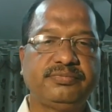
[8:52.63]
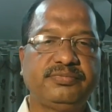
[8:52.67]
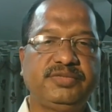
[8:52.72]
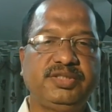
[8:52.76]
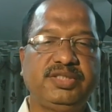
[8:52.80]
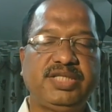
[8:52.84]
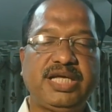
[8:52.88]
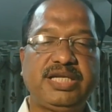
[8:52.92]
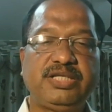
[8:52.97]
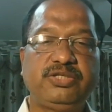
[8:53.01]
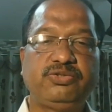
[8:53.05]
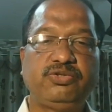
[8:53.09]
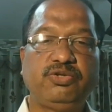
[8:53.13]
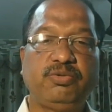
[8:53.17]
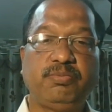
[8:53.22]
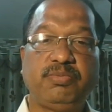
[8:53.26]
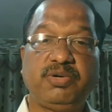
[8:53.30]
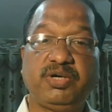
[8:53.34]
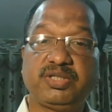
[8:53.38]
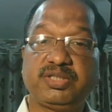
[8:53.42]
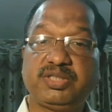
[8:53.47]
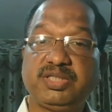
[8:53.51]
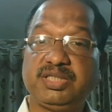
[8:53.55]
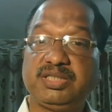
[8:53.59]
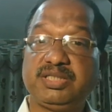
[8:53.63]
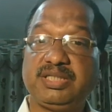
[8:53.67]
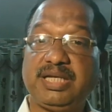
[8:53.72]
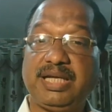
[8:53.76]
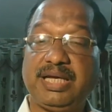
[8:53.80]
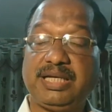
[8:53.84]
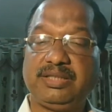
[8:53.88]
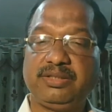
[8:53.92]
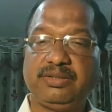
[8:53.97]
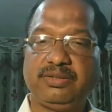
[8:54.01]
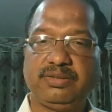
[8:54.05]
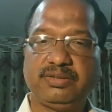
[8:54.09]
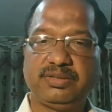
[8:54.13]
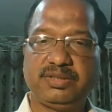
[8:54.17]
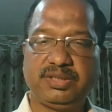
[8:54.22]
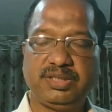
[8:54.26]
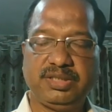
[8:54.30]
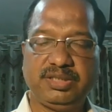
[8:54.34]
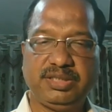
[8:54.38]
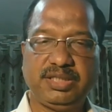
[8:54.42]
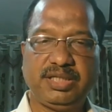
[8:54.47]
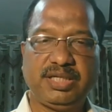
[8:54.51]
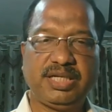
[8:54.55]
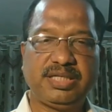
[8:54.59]
there is no boxes like the
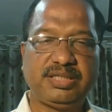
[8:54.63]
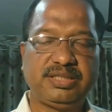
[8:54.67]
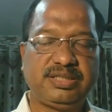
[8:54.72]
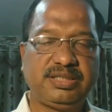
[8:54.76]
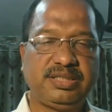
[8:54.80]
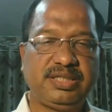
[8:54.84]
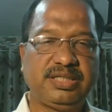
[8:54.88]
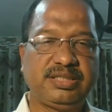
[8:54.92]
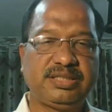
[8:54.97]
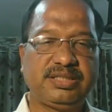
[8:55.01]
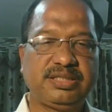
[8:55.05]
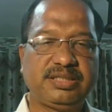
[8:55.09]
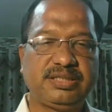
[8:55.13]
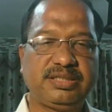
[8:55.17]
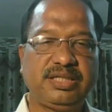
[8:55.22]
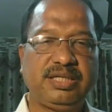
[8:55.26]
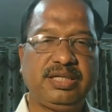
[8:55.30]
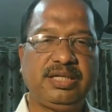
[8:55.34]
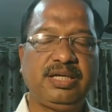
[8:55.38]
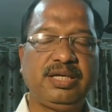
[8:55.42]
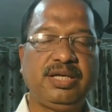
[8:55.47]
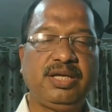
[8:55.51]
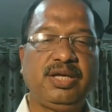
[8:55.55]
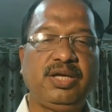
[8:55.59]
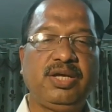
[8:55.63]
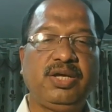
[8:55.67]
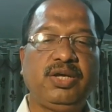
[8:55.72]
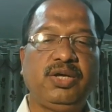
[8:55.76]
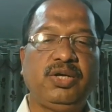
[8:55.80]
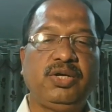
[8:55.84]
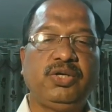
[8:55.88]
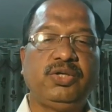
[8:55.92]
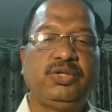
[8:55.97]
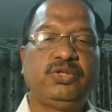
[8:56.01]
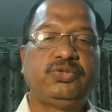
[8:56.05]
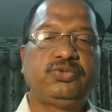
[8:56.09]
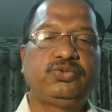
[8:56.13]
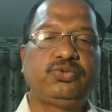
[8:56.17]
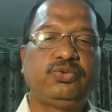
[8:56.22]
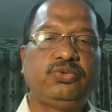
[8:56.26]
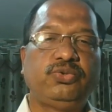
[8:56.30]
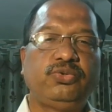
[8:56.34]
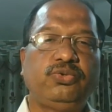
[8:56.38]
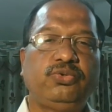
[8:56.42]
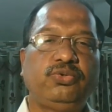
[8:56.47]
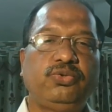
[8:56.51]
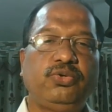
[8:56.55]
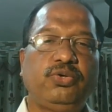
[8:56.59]
CGL and CHSL.
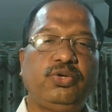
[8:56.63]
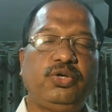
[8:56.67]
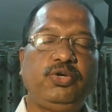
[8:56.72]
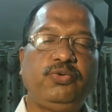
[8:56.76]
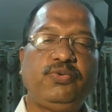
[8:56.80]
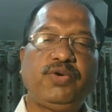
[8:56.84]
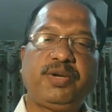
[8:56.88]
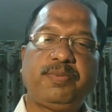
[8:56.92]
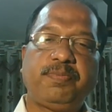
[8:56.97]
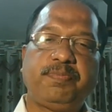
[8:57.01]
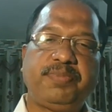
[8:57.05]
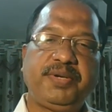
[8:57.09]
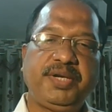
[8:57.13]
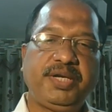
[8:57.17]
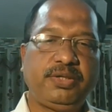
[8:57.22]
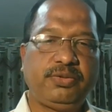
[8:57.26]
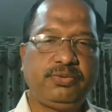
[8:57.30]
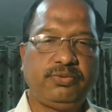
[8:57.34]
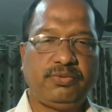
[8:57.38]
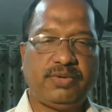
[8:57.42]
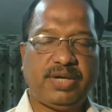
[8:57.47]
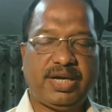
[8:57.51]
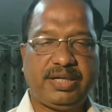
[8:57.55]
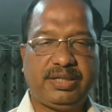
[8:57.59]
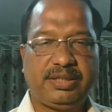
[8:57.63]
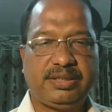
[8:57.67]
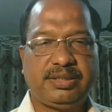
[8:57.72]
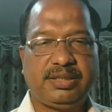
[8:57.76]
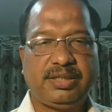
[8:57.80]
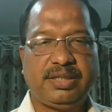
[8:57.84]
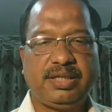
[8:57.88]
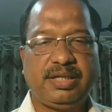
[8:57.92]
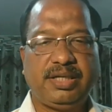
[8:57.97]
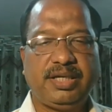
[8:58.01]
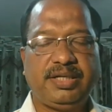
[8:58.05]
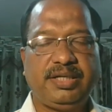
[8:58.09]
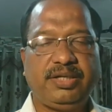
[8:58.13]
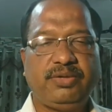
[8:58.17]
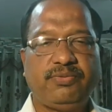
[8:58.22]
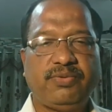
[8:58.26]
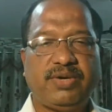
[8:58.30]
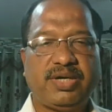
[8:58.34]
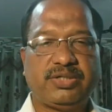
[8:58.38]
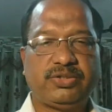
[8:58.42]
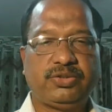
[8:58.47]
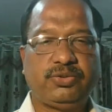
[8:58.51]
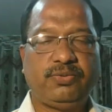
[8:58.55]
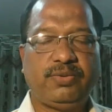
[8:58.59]
So you are free to write any
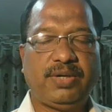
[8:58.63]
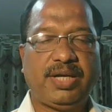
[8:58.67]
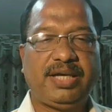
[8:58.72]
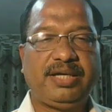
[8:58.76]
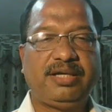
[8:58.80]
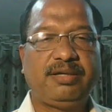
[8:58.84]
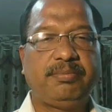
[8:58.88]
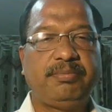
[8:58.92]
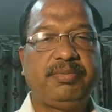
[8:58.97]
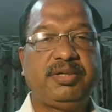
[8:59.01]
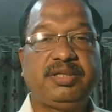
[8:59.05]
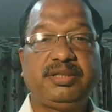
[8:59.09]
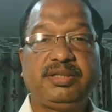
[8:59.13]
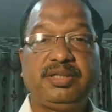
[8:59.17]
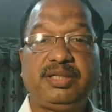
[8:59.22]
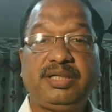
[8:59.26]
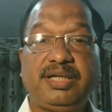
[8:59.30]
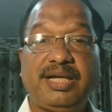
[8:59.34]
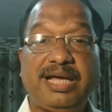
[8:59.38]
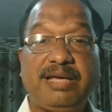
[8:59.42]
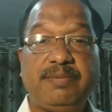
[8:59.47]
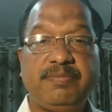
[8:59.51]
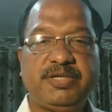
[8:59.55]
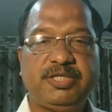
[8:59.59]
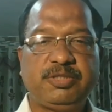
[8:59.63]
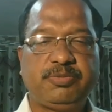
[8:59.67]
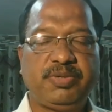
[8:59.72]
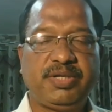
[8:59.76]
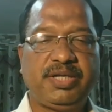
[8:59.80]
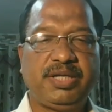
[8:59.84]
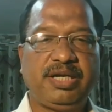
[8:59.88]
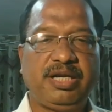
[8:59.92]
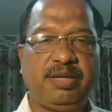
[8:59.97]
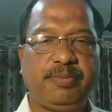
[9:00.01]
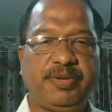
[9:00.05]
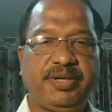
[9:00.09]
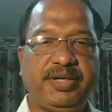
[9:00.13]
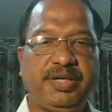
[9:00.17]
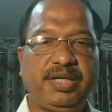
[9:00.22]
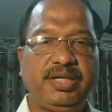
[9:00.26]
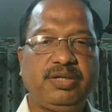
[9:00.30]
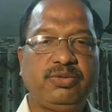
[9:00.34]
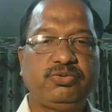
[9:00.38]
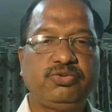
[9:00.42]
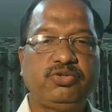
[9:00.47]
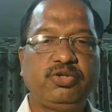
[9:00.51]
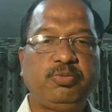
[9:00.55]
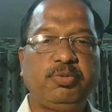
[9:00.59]
words you like, but the time is very limited.
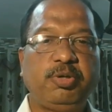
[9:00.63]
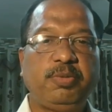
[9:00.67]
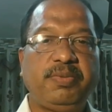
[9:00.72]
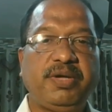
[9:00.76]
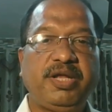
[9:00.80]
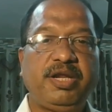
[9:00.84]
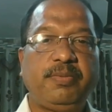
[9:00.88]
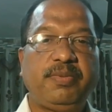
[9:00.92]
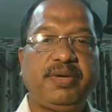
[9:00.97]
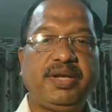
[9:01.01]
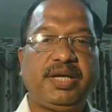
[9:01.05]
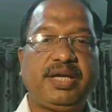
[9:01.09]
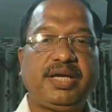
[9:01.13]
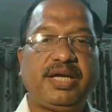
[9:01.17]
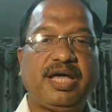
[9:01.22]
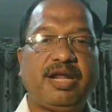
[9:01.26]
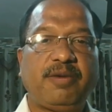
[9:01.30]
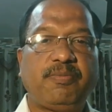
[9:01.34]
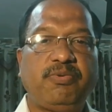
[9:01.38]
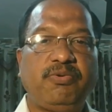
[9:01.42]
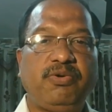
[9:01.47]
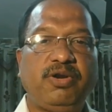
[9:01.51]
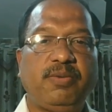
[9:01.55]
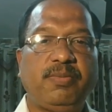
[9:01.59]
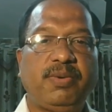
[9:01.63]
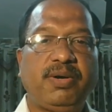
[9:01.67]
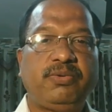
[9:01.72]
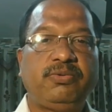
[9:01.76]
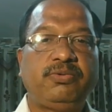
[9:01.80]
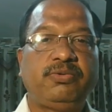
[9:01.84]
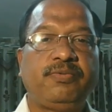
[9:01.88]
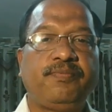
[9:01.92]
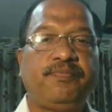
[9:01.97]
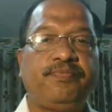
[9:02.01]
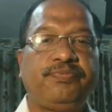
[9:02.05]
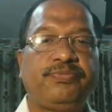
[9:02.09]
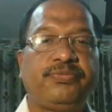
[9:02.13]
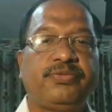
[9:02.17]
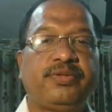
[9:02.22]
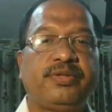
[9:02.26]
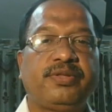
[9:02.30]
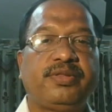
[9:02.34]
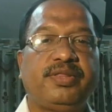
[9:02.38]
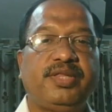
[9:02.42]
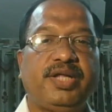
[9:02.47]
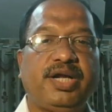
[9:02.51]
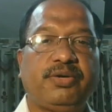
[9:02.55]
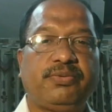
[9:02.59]
You should be very, very careful about
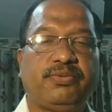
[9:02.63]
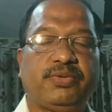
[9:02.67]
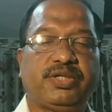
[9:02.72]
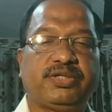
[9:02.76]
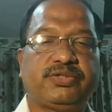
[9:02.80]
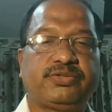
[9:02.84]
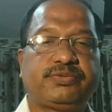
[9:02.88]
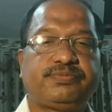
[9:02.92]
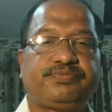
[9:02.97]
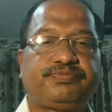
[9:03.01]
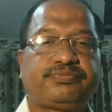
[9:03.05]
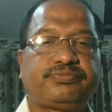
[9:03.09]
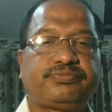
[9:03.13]
that ones.